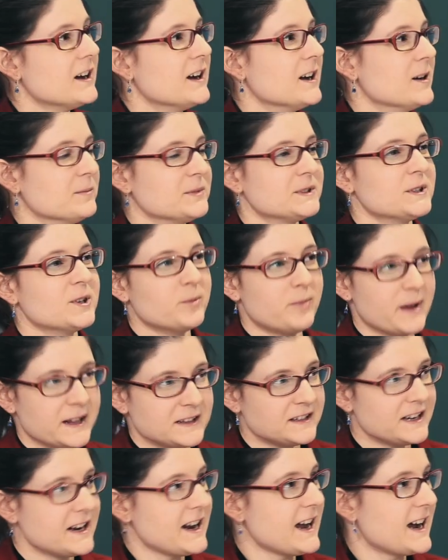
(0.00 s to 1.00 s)
Um, so Penn
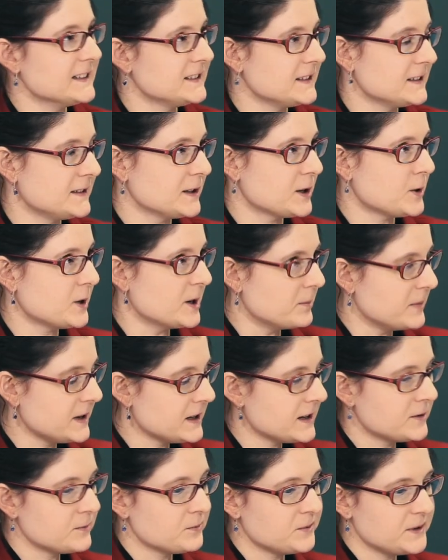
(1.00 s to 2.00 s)
State has this
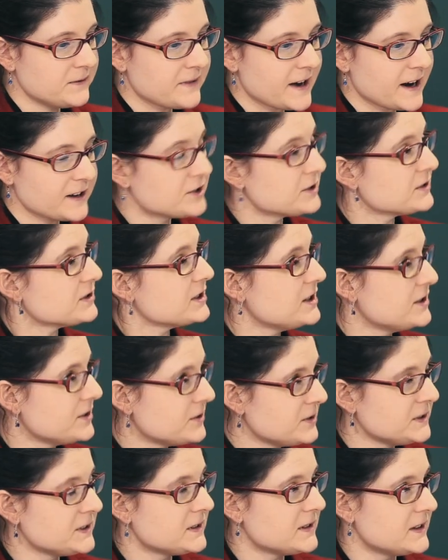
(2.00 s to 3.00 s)
equipment, and we've actually
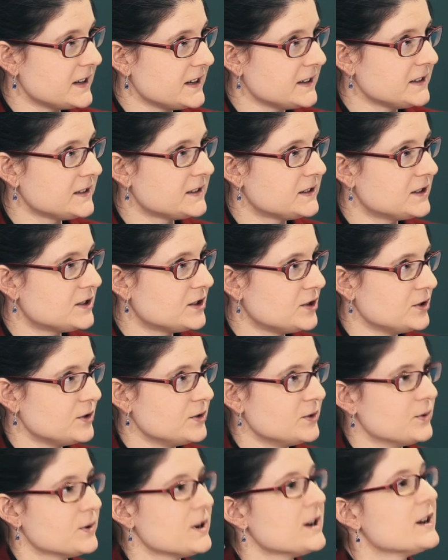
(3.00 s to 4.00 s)
used this
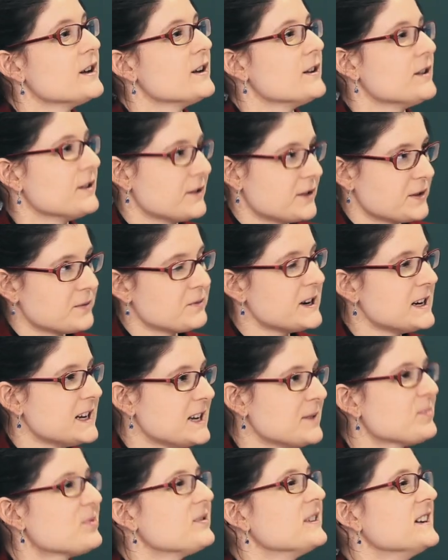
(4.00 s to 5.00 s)
to
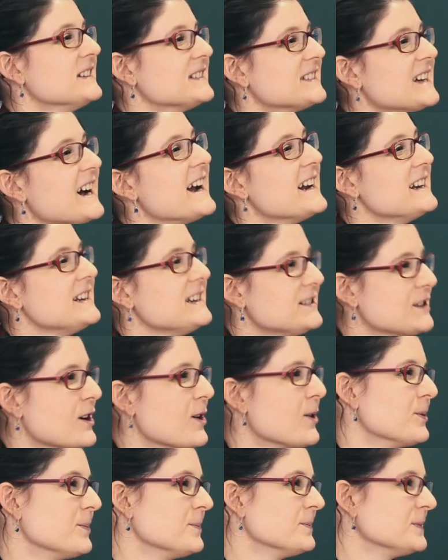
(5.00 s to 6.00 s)
3D print tiny
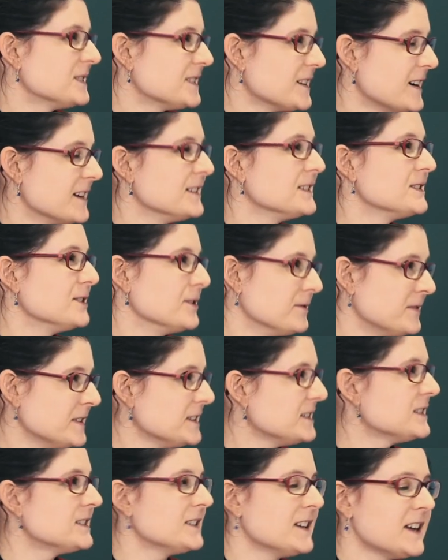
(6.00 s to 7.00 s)
domes on a
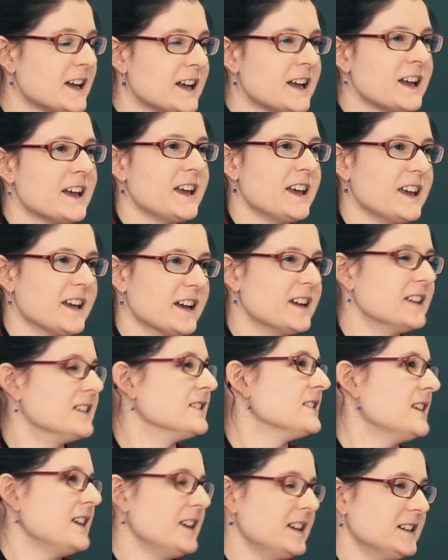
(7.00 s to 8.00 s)
surface
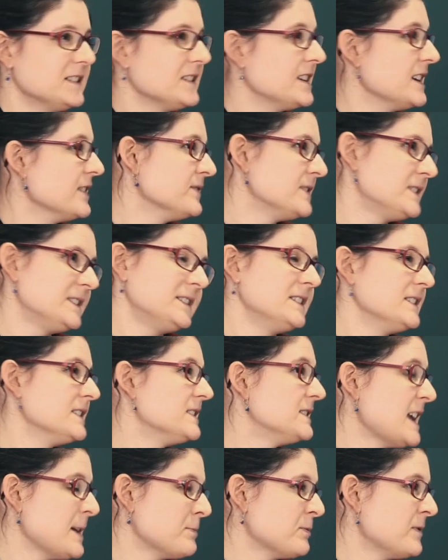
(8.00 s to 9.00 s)
and it gives the
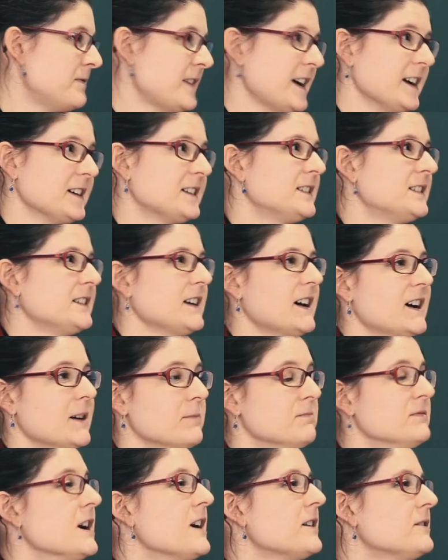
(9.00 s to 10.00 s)
same effect.
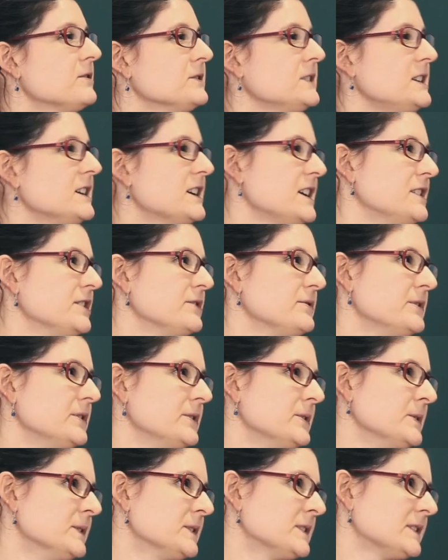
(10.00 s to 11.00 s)
Um, not only can you
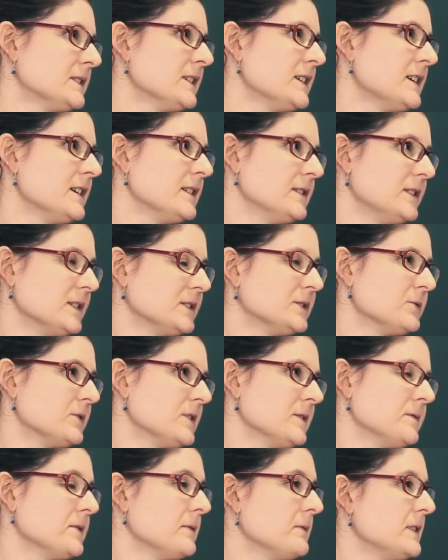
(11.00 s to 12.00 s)
use this
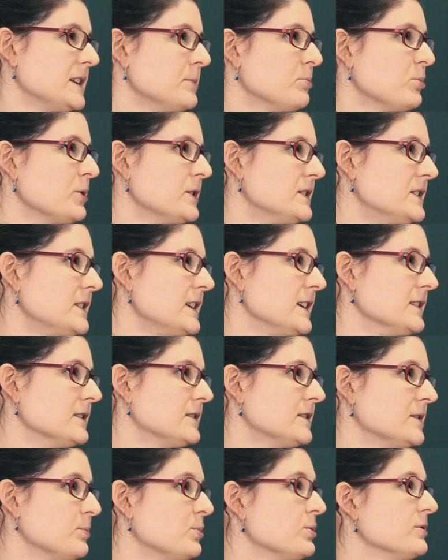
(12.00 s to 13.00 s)
sort of 3D printing
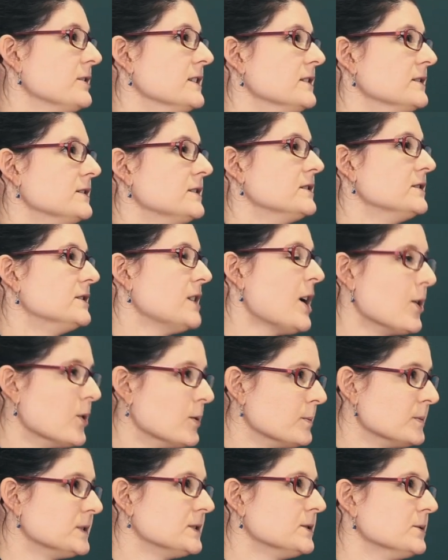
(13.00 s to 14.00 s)
to print
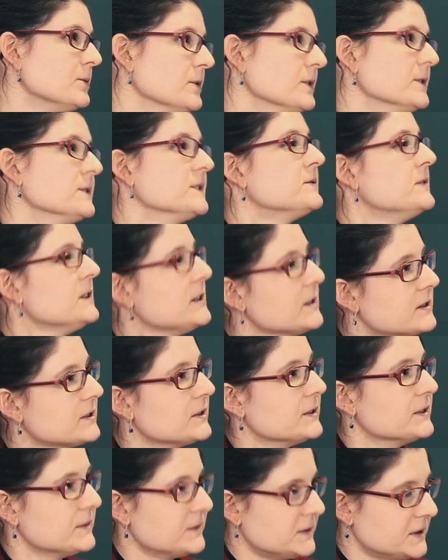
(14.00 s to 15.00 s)
domes or
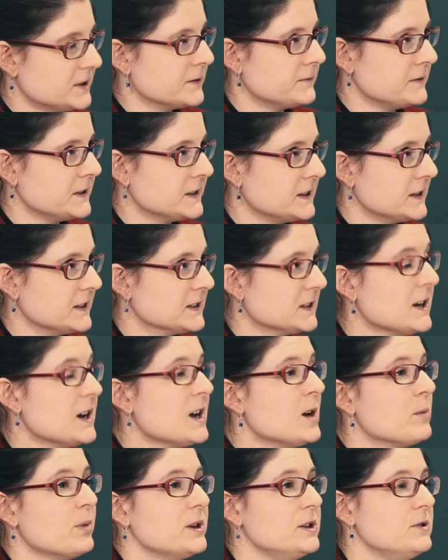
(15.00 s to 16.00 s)
spherical surfaces,
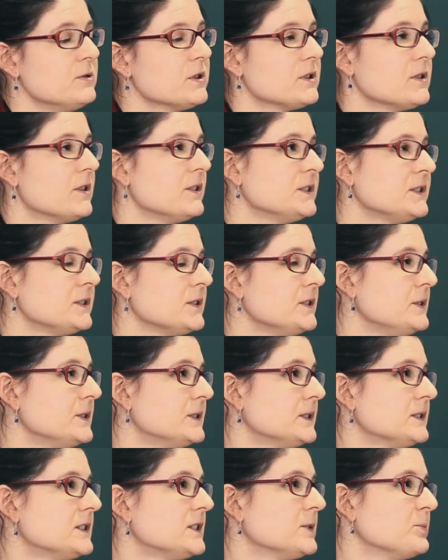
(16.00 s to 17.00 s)
but you can also
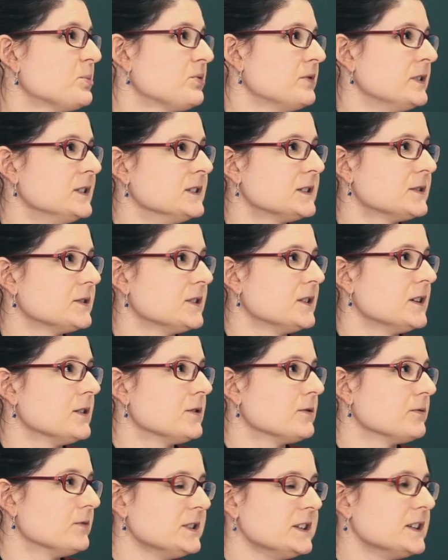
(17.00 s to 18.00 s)
use it to print
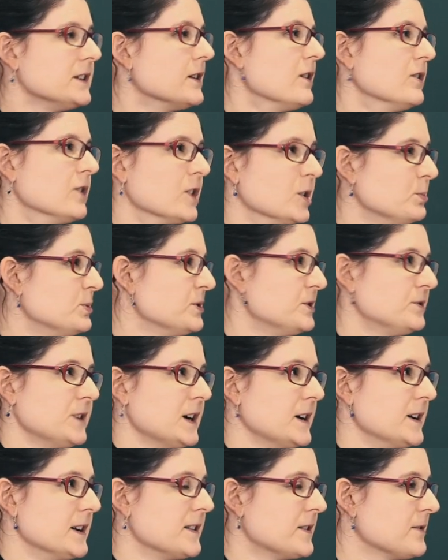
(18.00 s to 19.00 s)
really
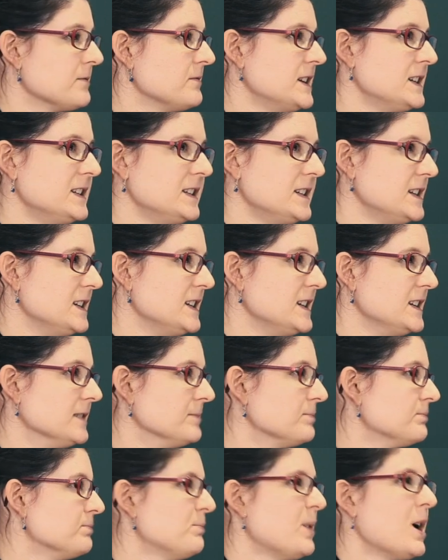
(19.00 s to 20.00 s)
arbitrary
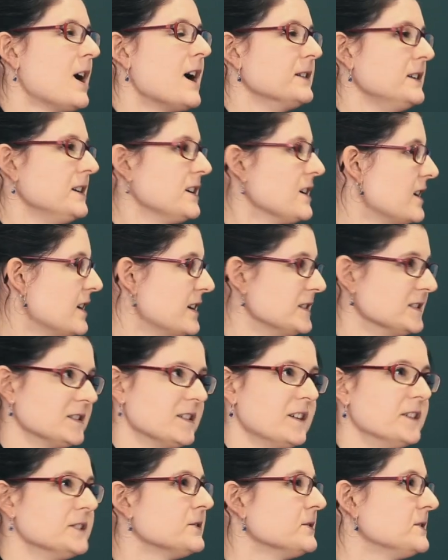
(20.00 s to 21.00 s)
3D polygons
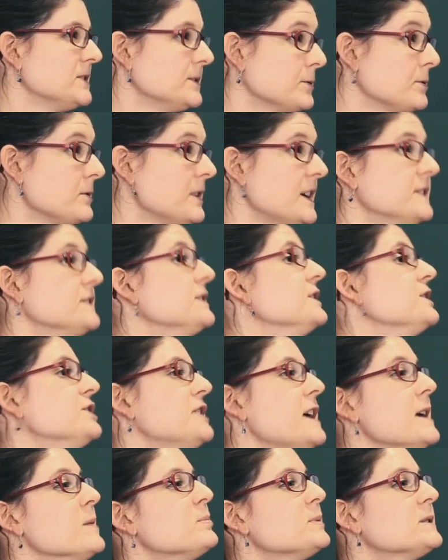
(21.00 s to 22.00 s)
and all sorts of crazy
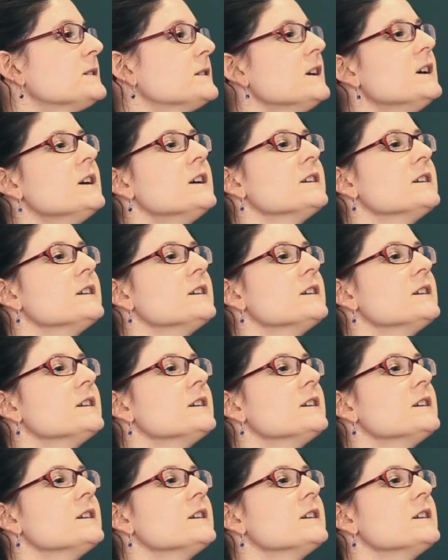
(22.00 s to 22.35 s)
shapes.